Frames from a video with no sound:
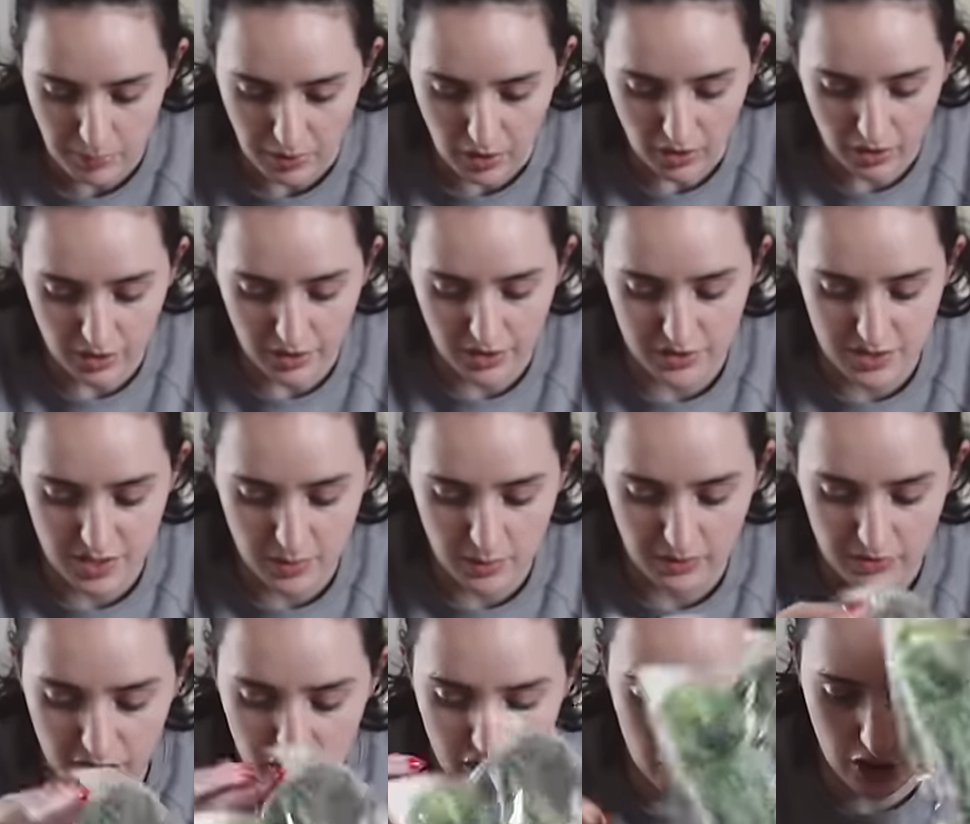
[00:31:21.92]
box
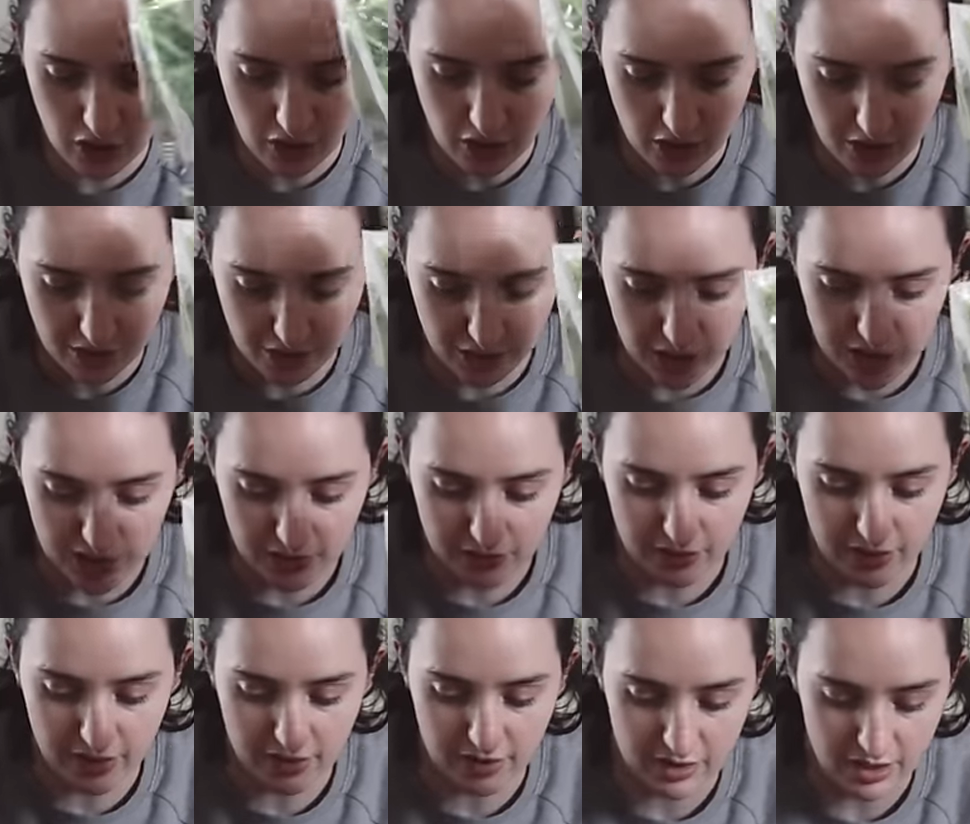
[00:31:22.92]
which has got a few
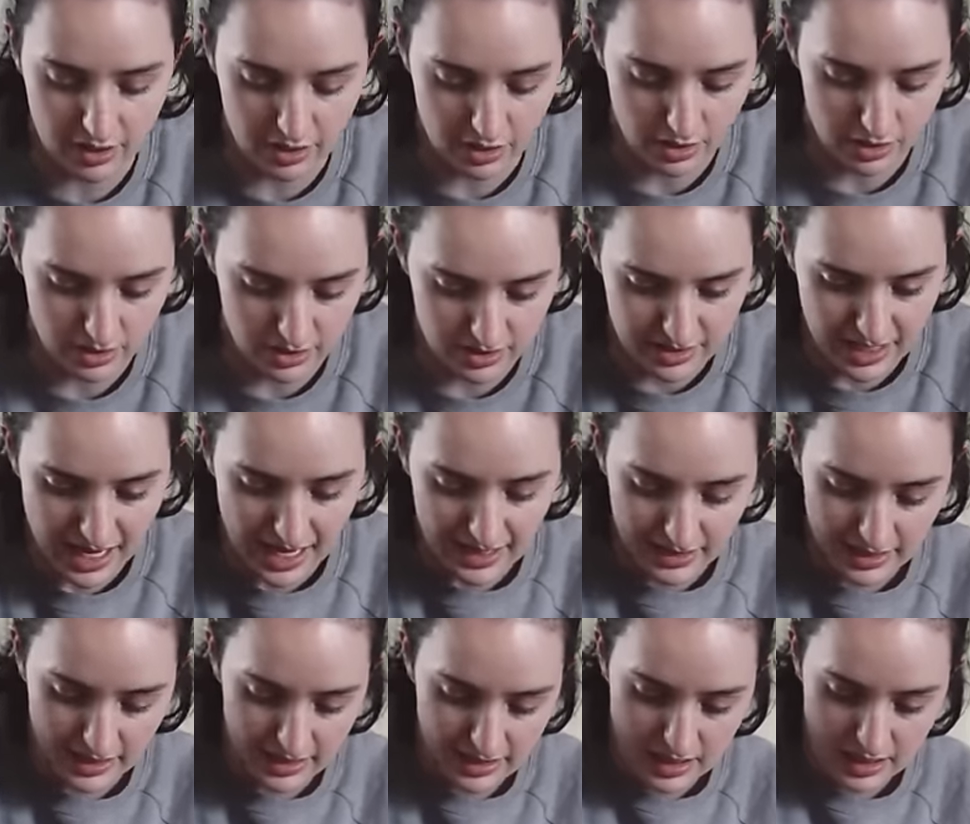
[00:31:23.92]
different
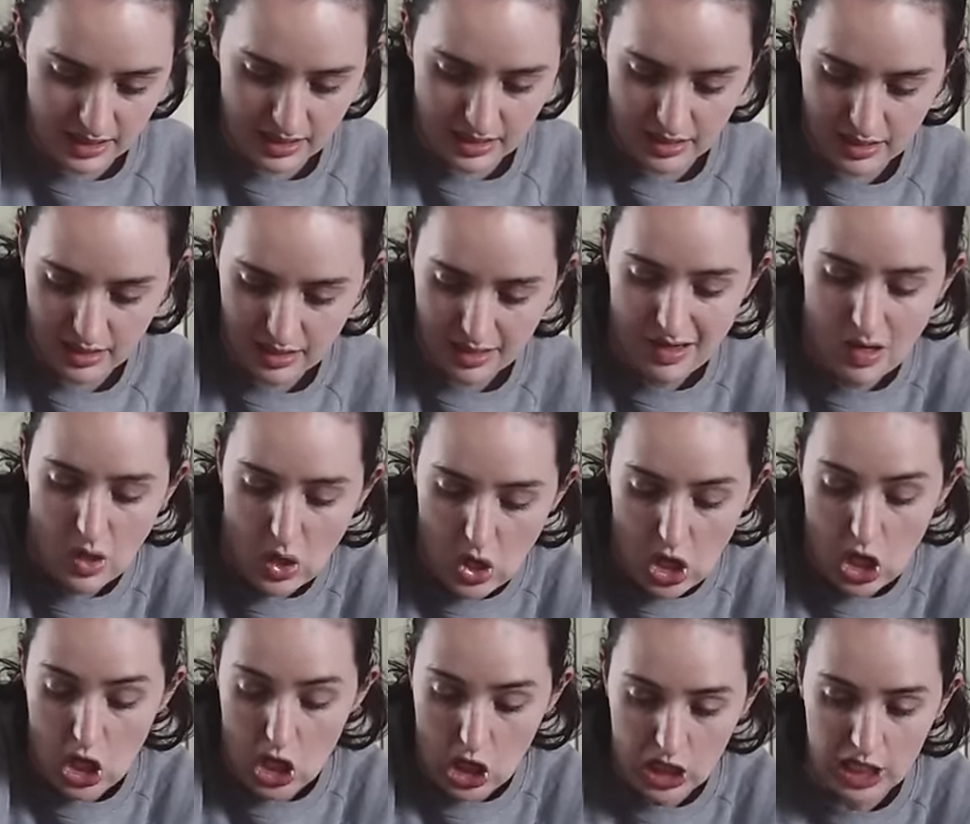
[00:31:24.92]
salad
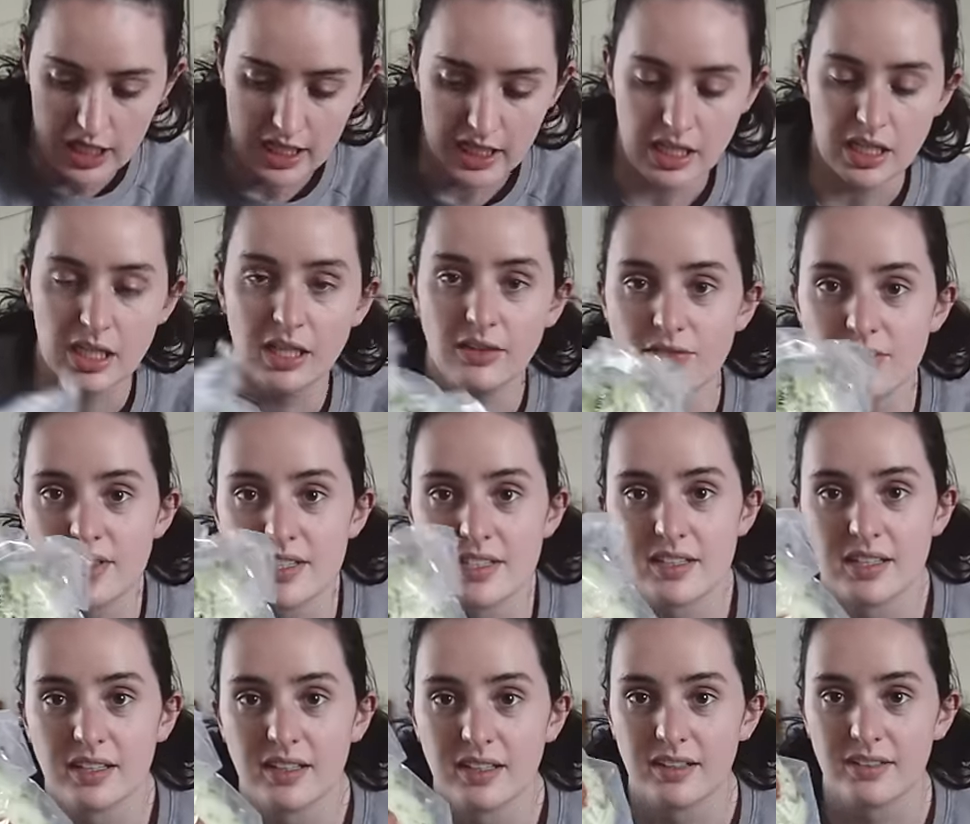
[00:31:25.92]

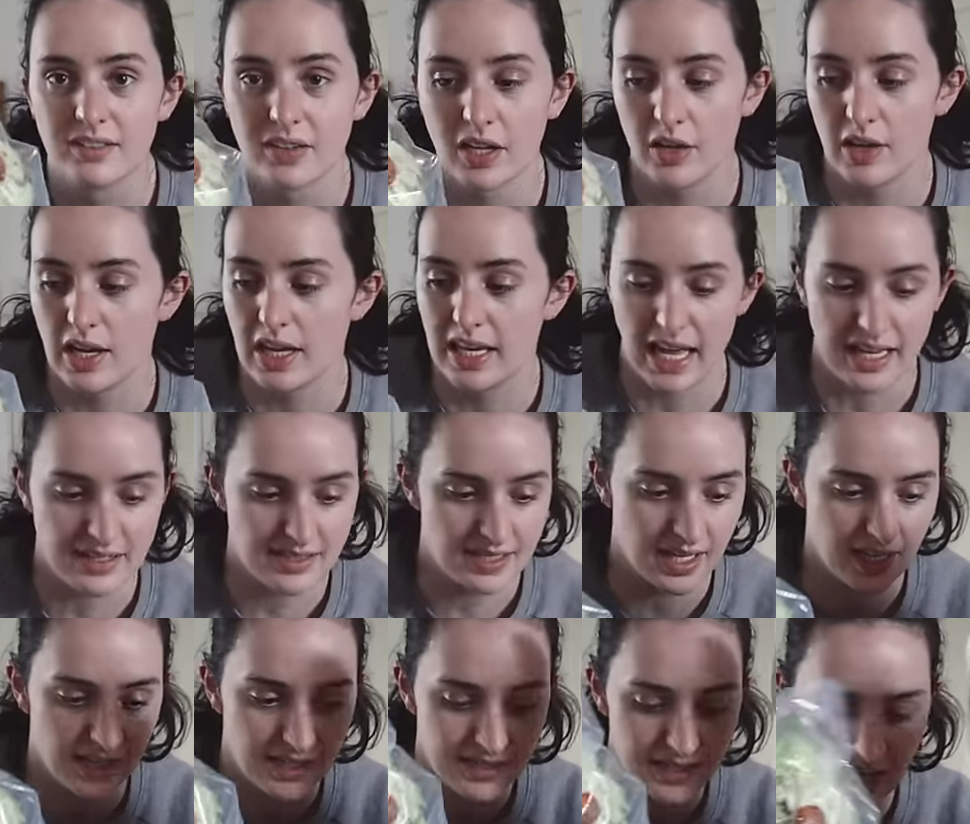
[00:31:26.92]
leaves, so a
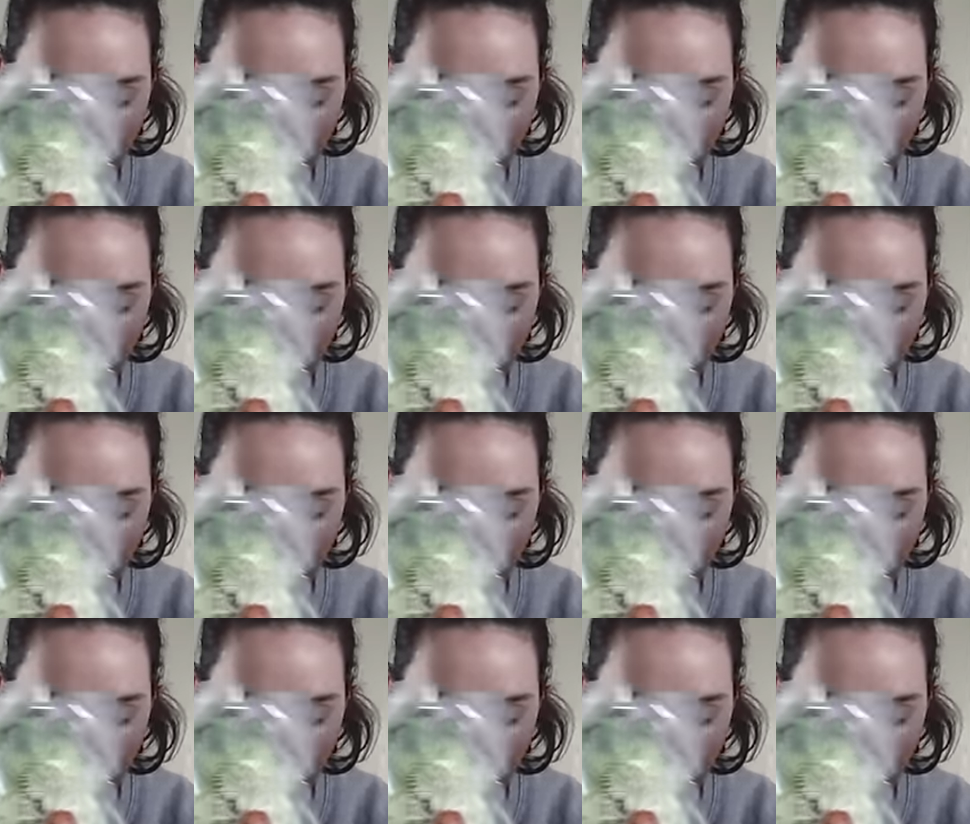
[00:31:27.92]
lettuce